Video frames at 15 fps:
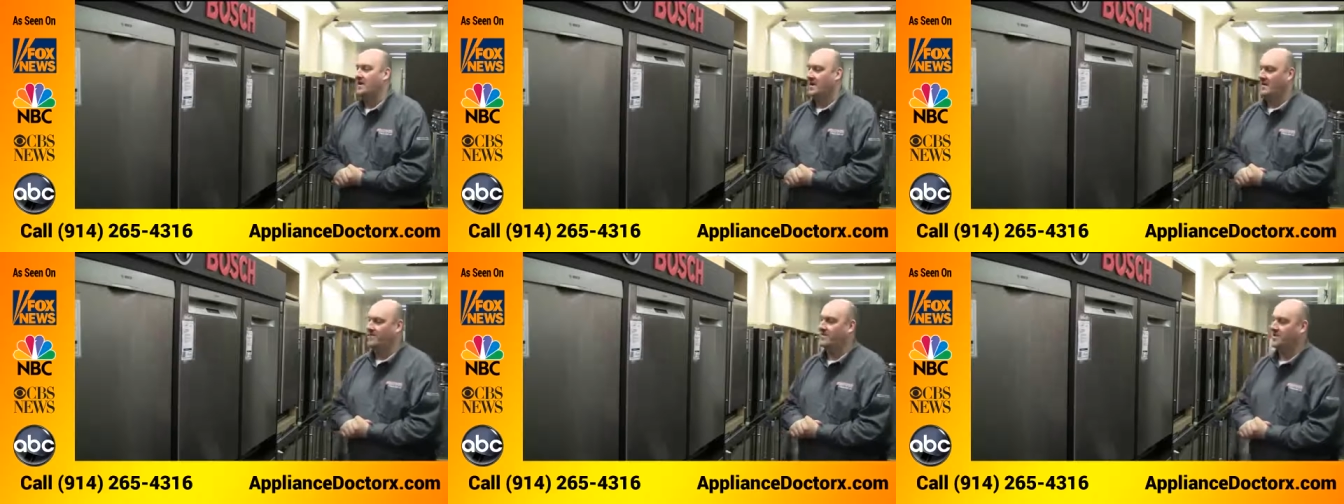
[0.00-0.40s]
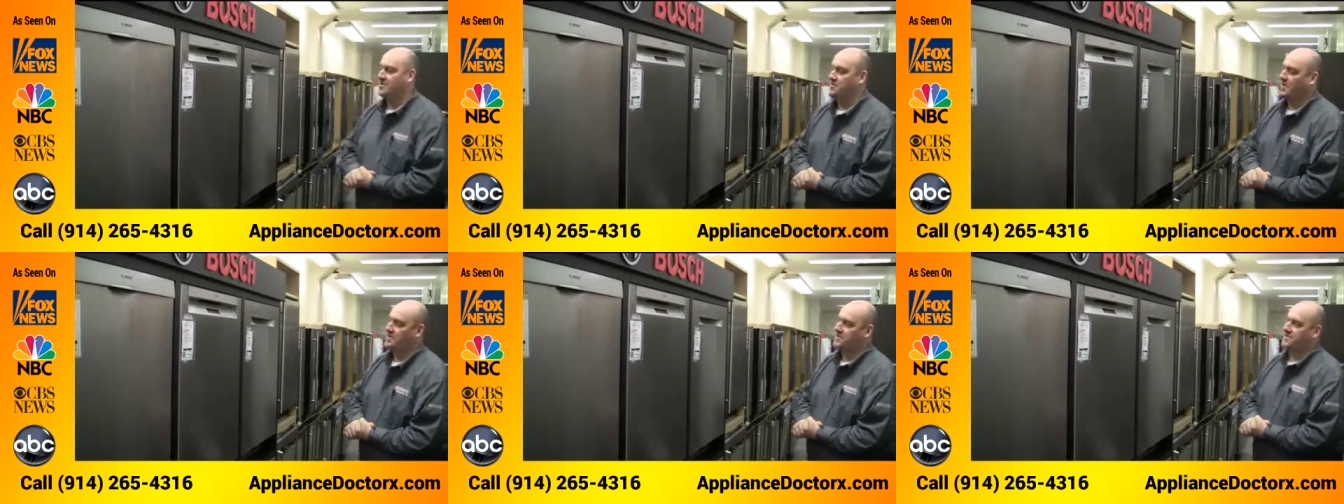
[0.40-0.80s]
of
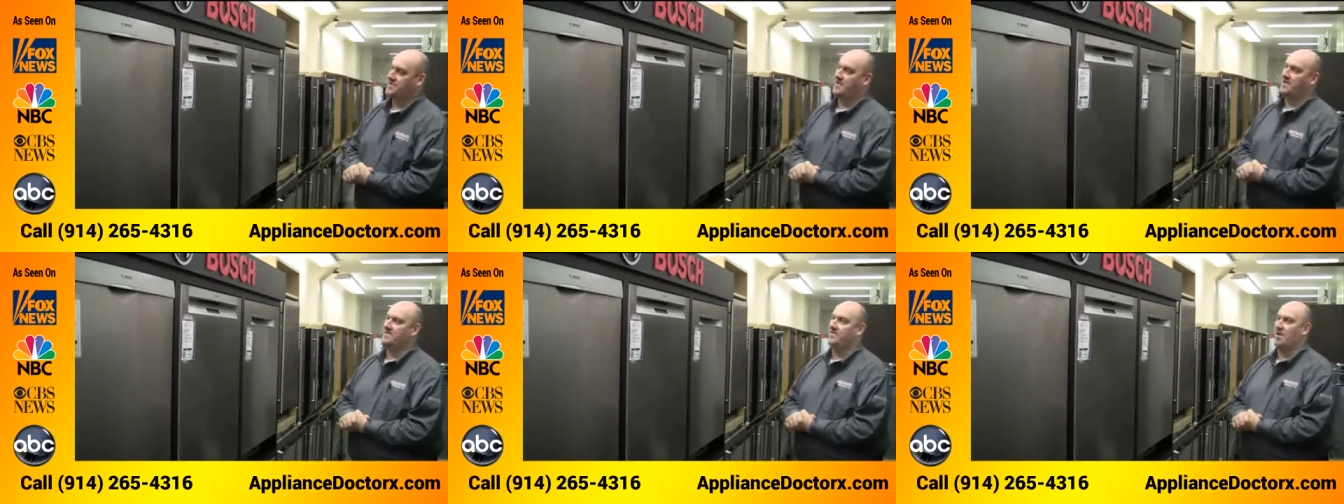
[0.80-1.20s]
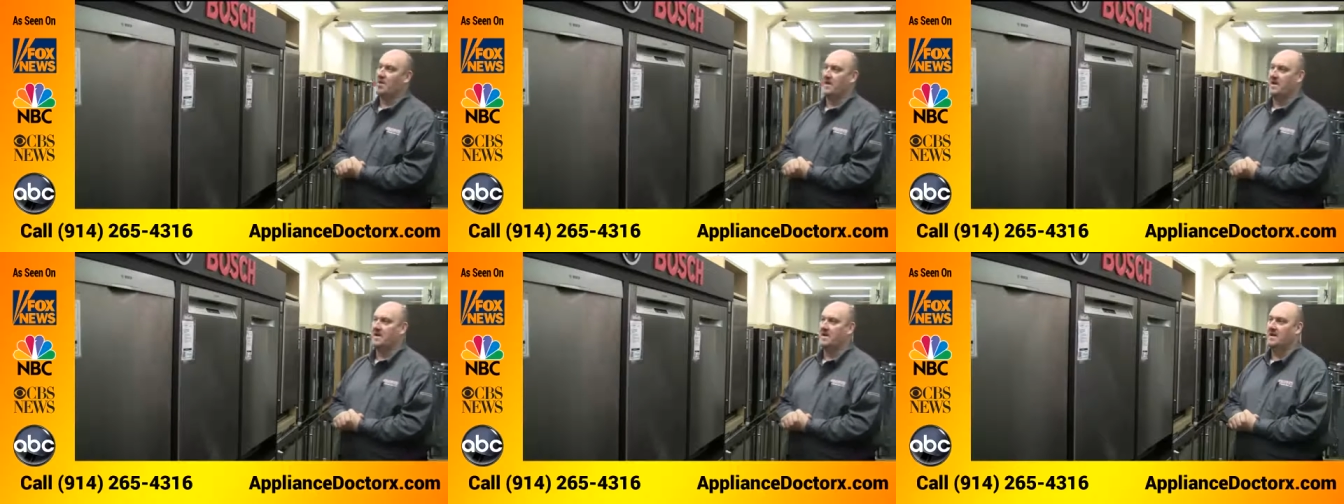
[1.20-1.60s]
dishwashers on the
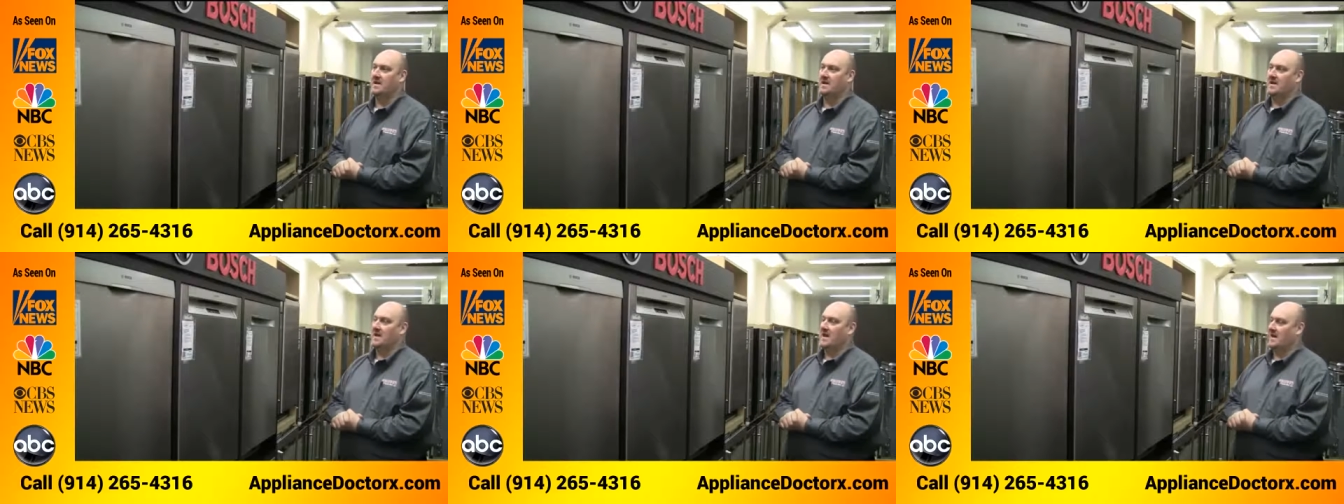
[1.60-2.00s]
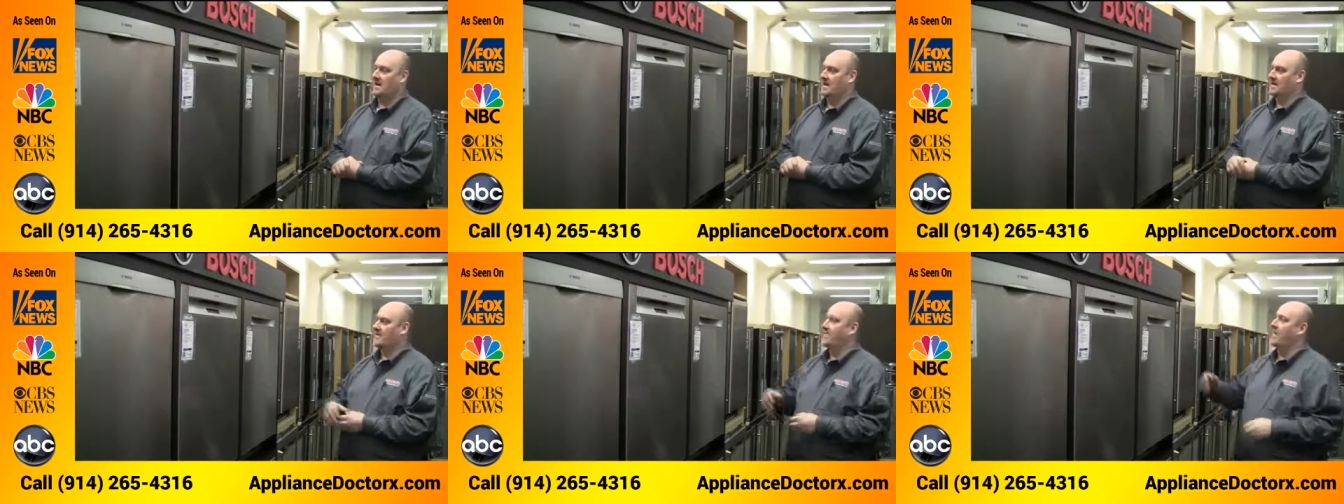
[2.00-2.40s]
market.
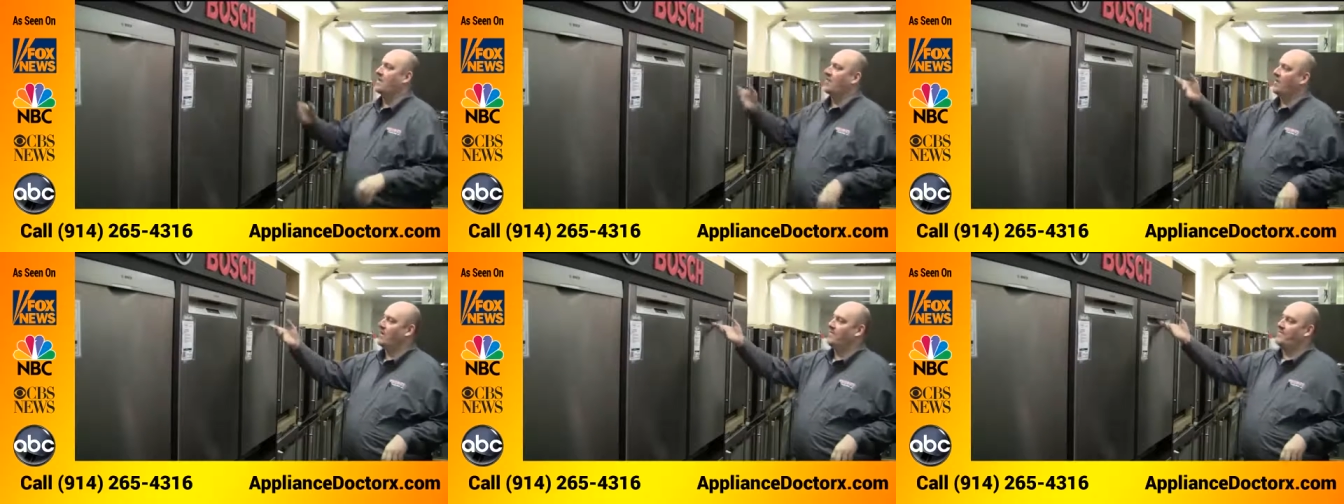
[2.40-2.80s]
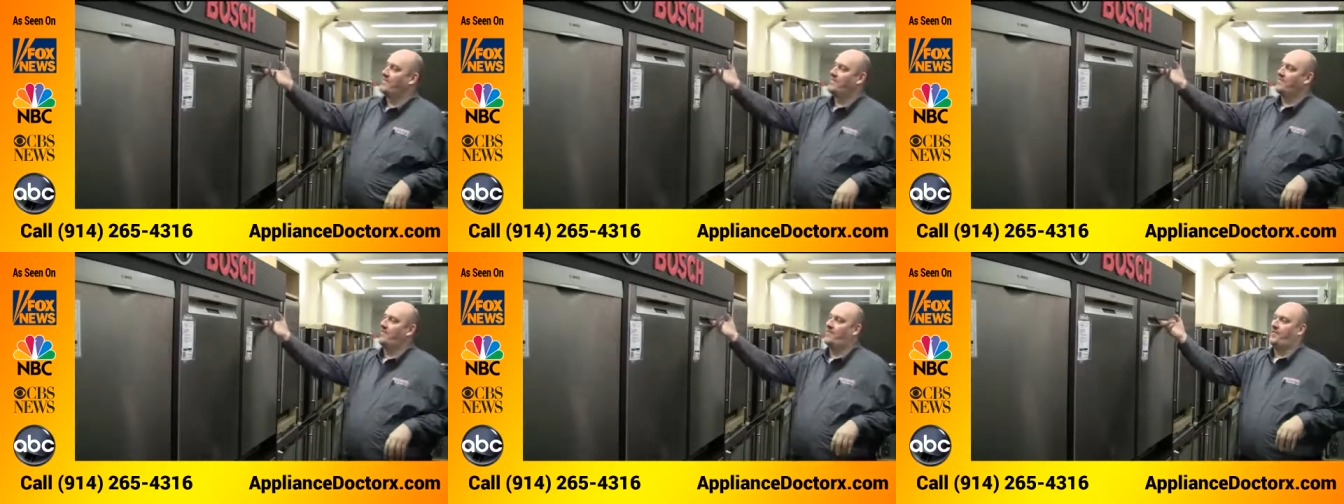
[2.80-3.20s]
Uh, they
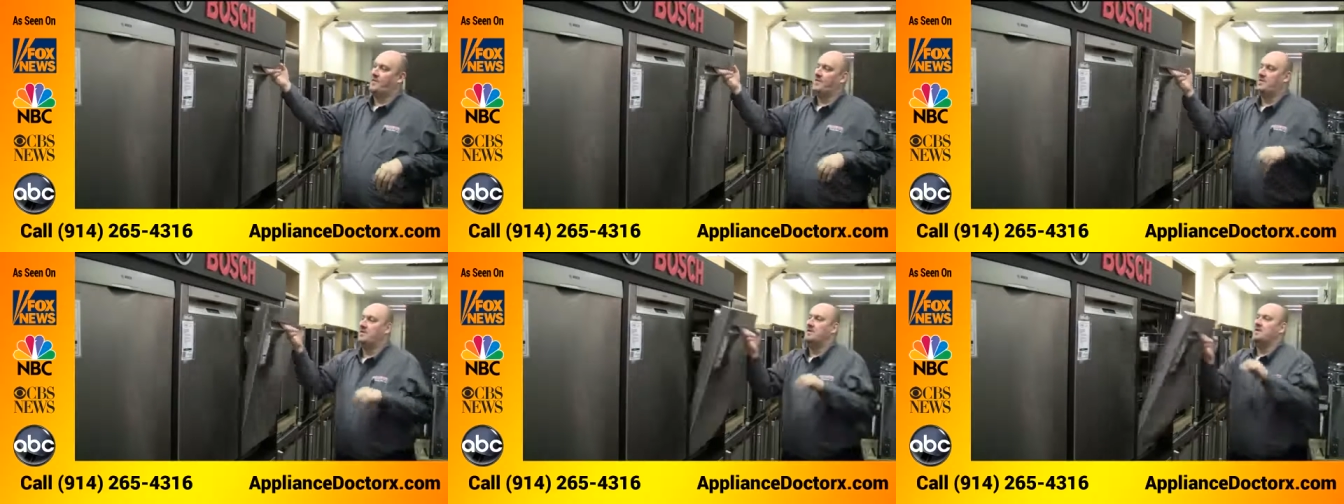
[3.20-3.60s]
offer full